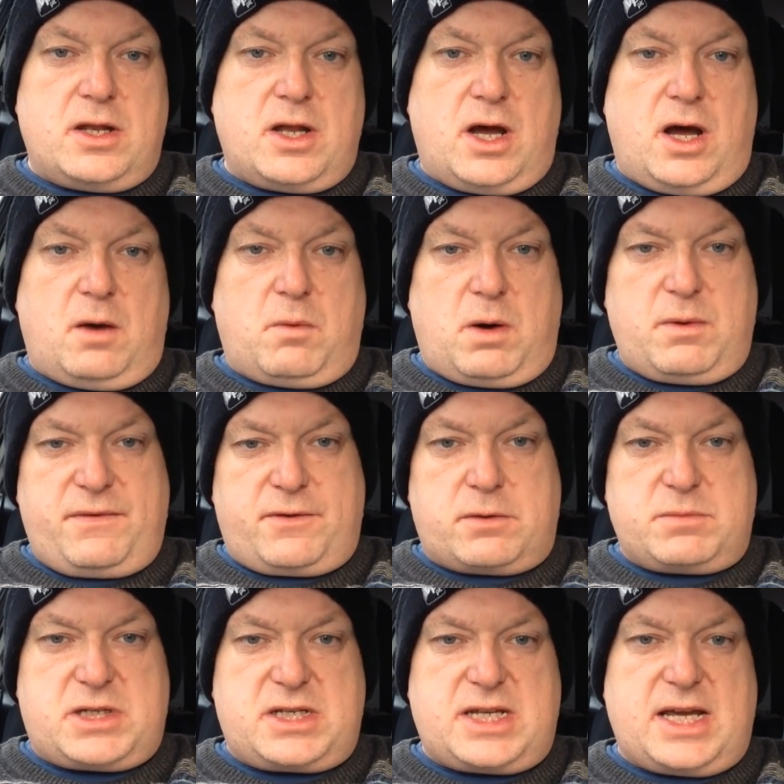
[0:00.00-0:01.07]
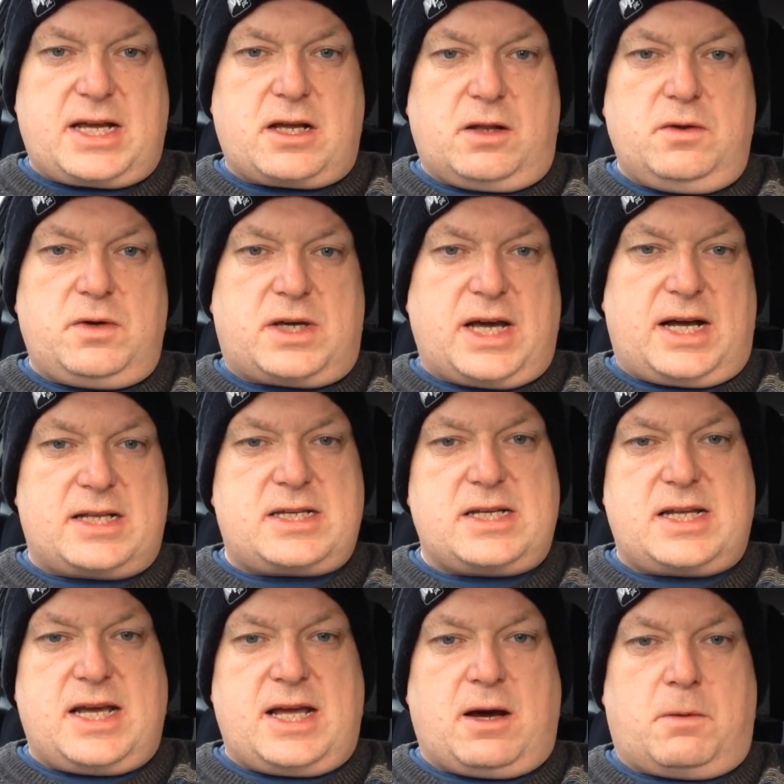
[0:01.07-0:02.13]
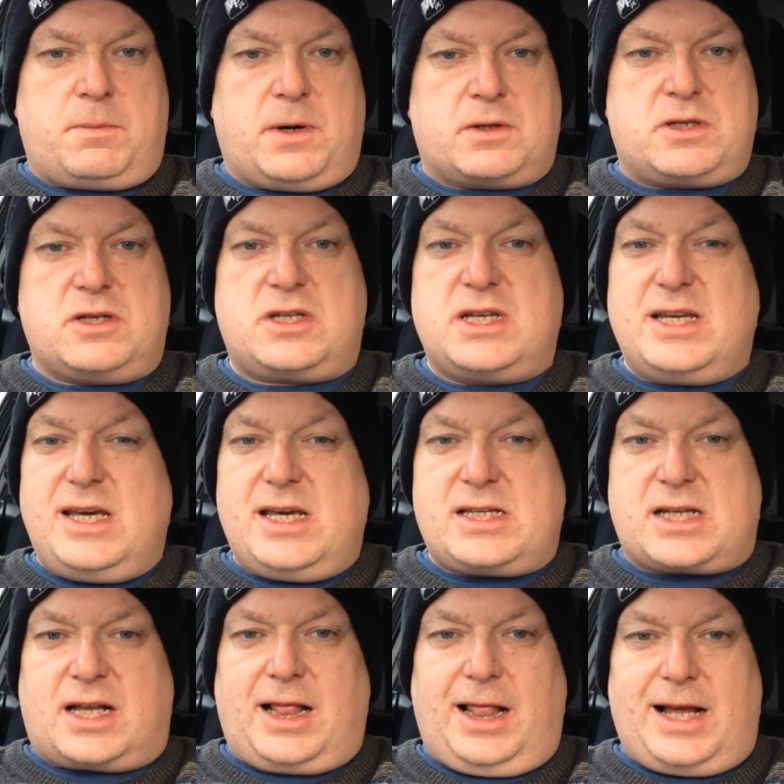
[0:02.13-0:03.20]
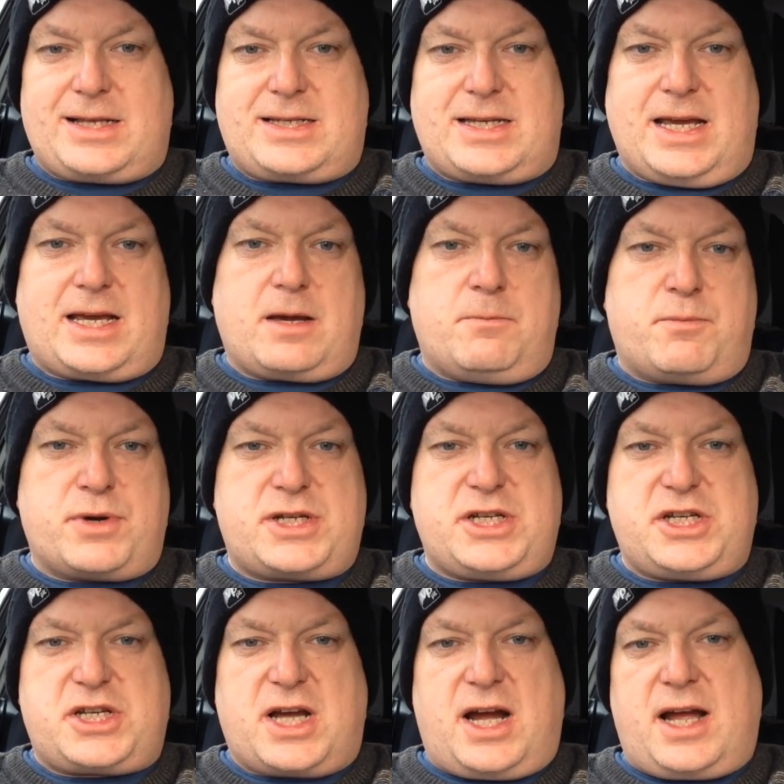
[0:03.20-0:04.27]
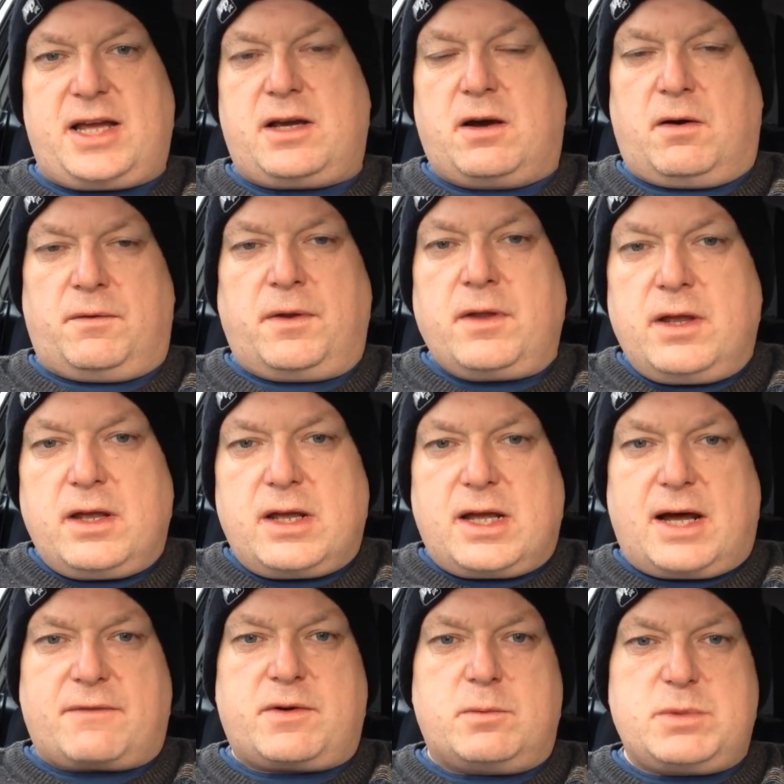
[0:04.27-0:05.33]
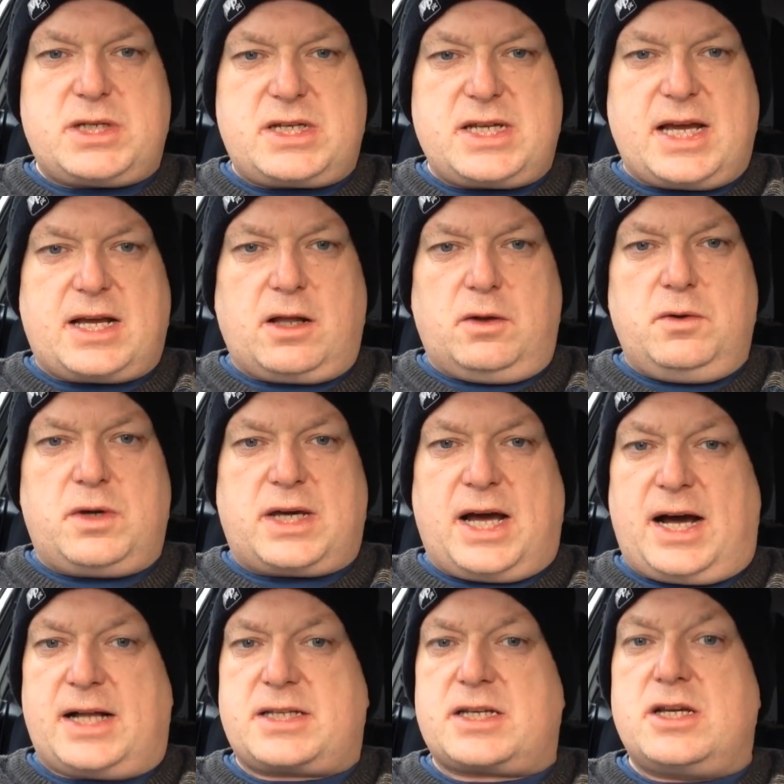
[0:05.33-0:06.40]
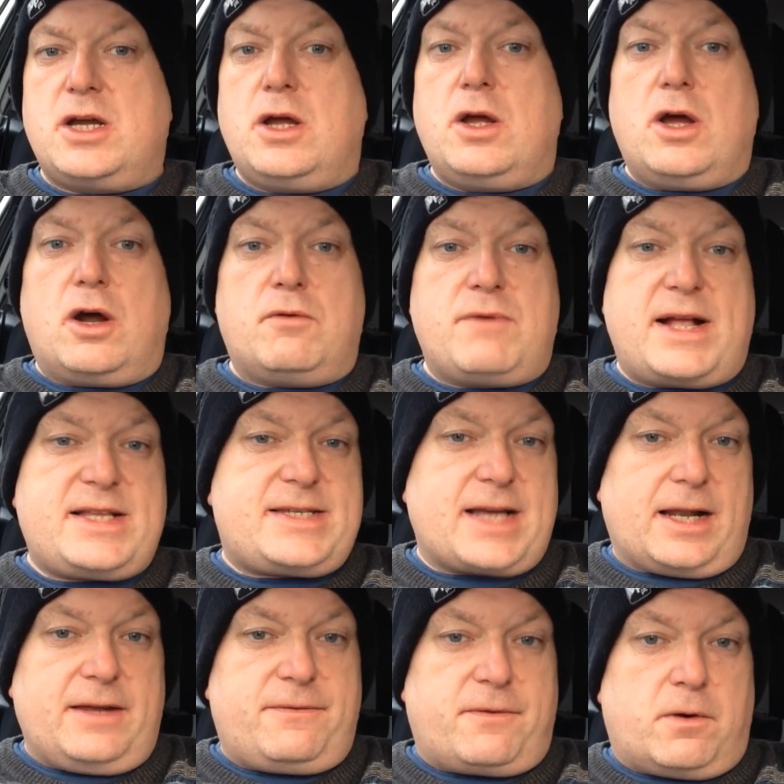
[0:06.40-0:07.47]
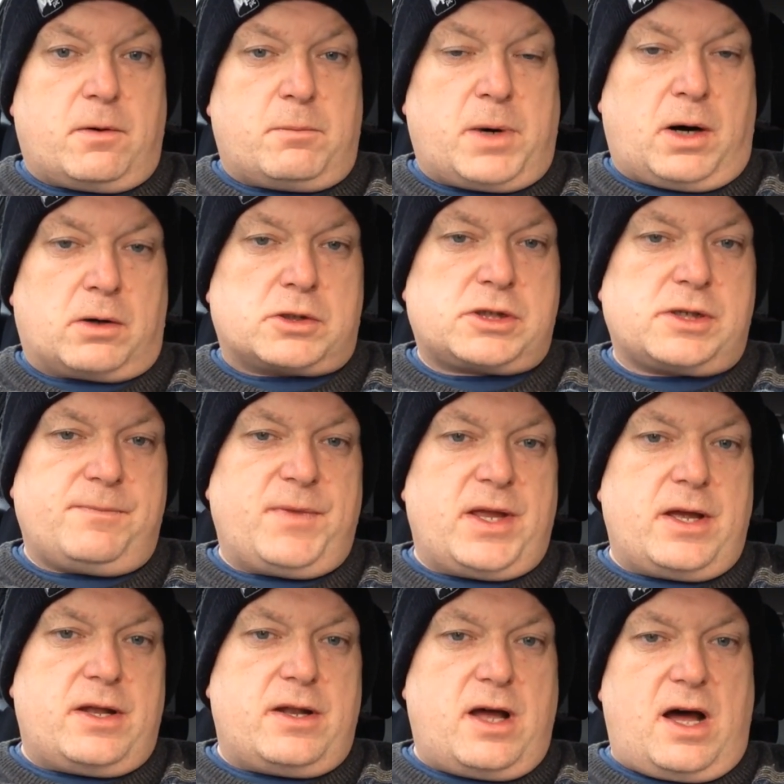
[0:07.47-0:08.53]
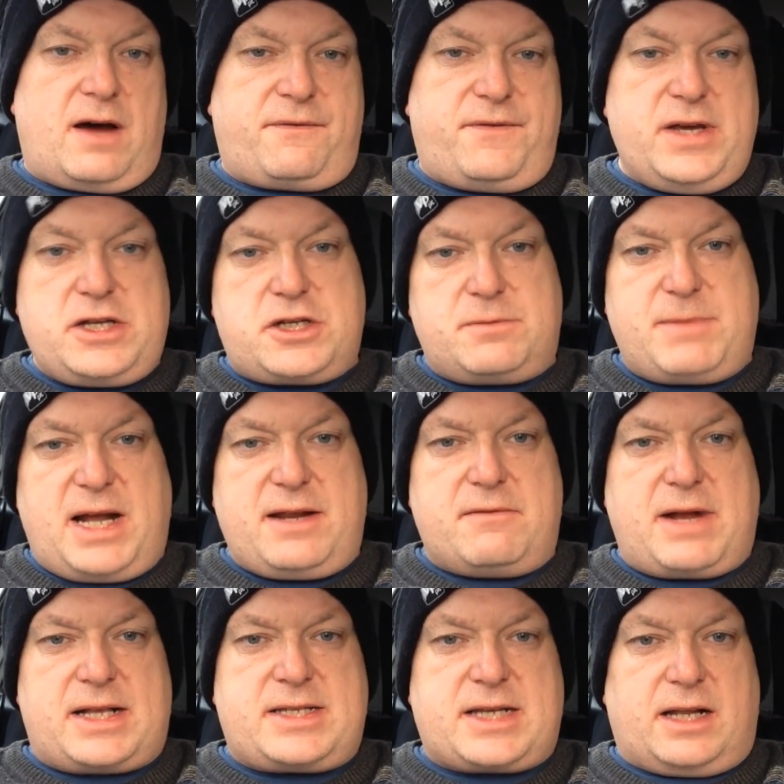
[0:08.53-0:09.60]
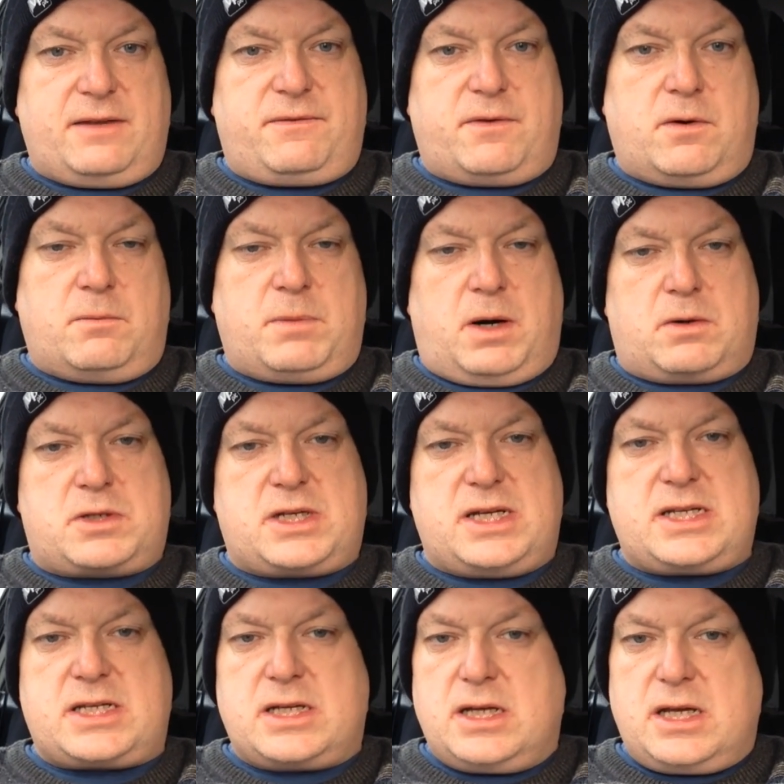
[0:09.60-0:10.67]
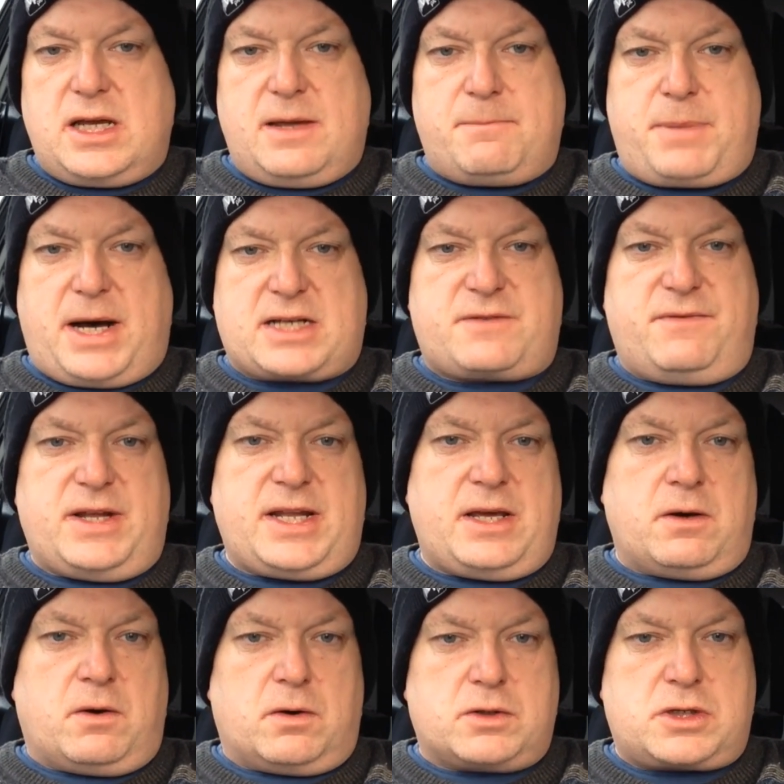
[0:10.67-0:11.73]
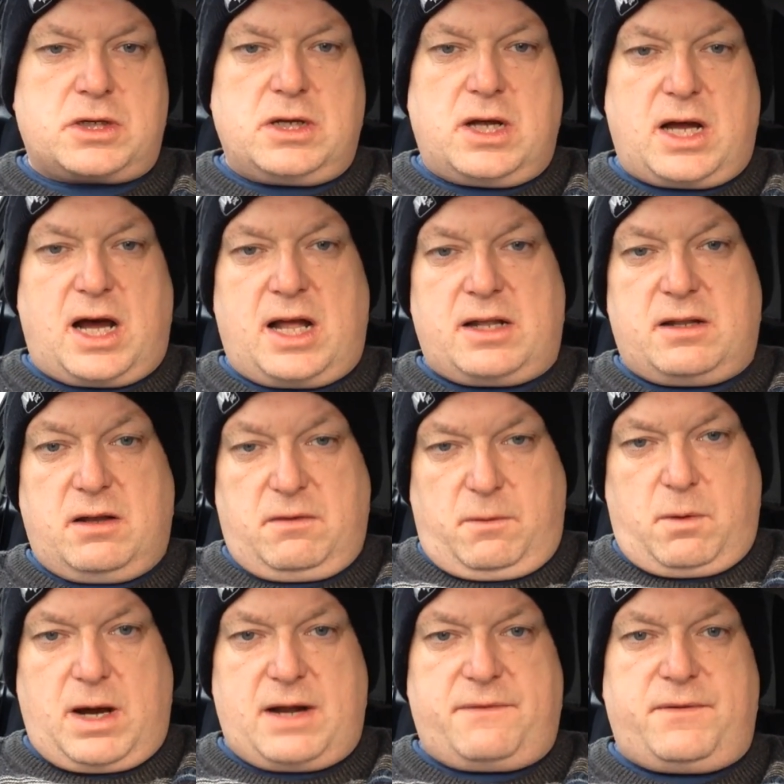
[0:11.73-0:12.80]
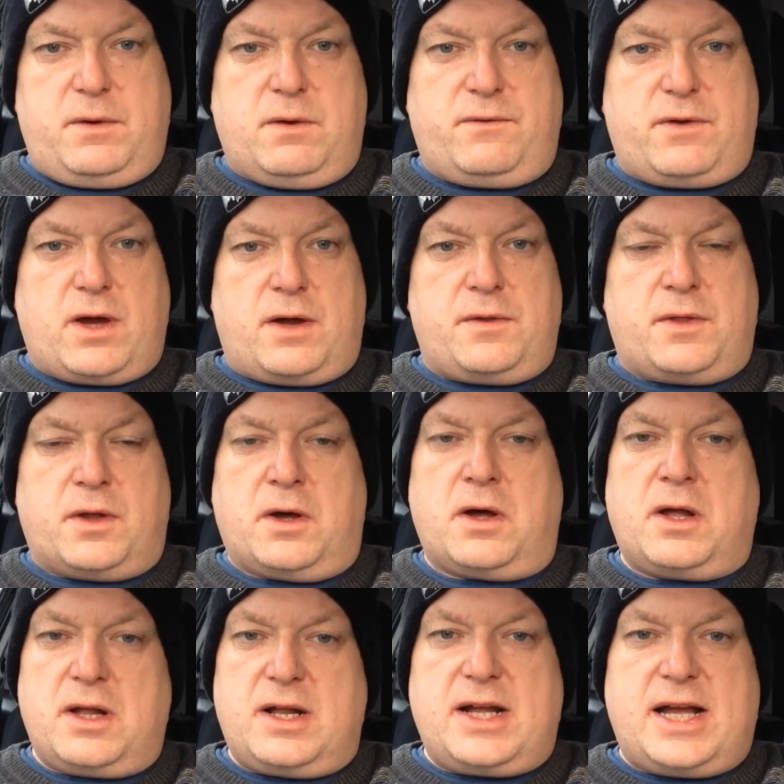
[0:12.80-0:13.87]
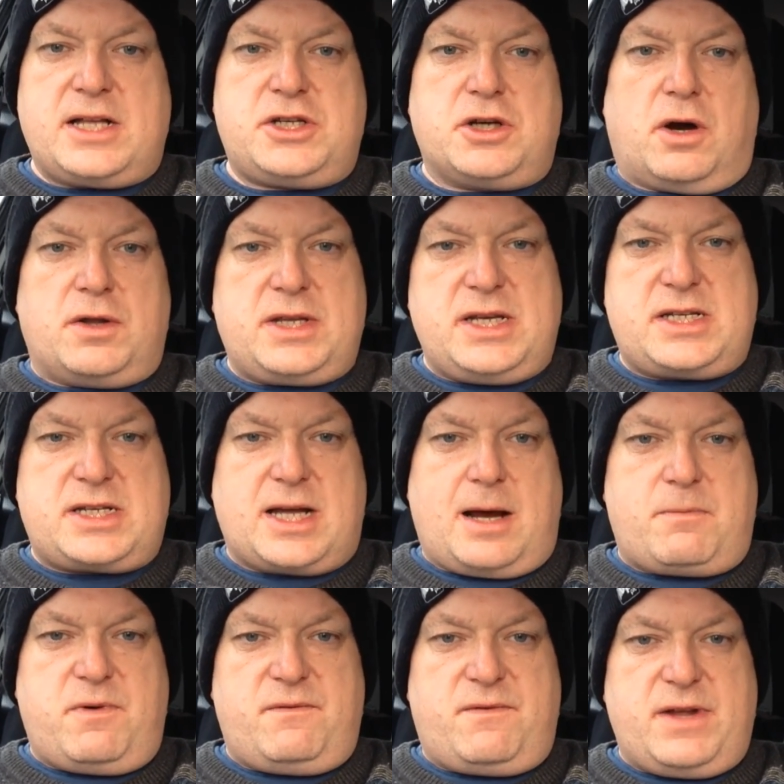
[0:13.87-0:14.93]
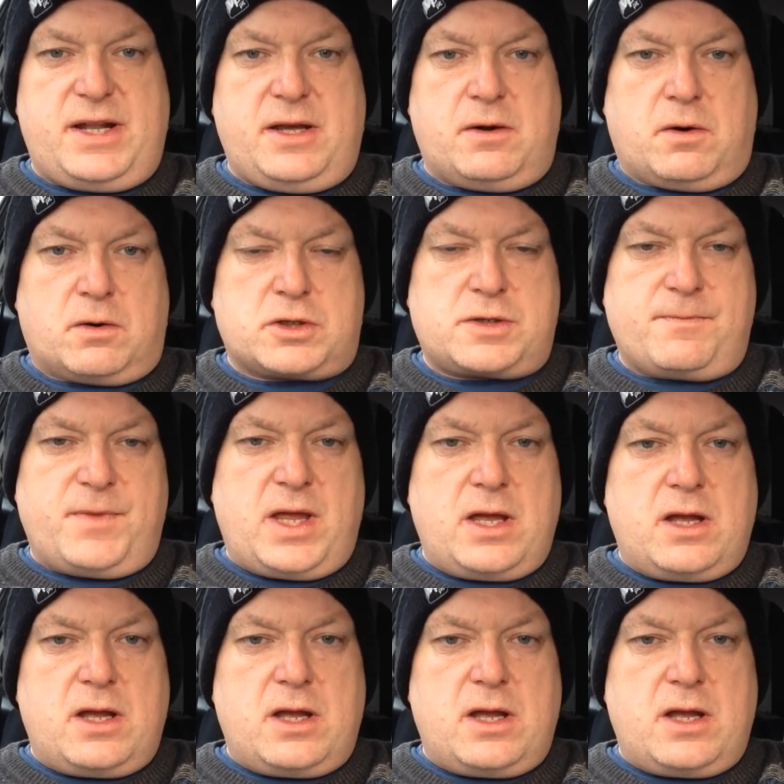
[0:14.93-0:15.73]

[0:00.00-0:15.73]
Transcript: Now, what we've come to take a look at today, Hot Potters, is a classic British icon. I've come to take a look at a red telephone box. Now, I've featured many red telephone boxes in past videos, and quite a few of you out there enjoy these type of videos.